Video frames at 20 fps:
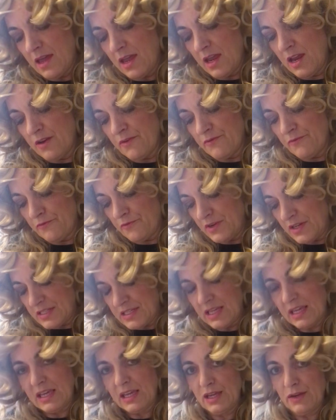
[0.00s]
Every
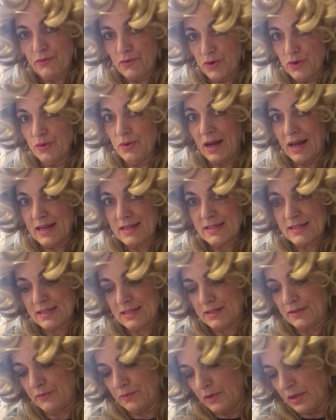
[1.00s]
day Roo
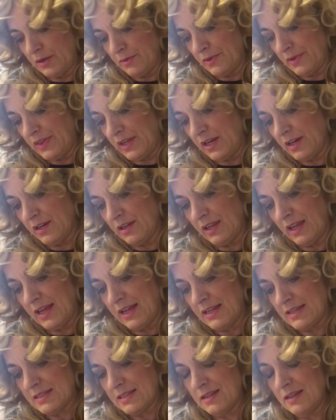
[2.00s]
asked if we were there
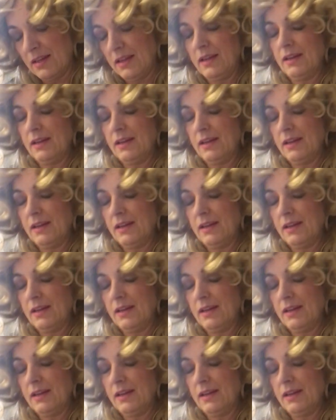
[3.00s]
yet,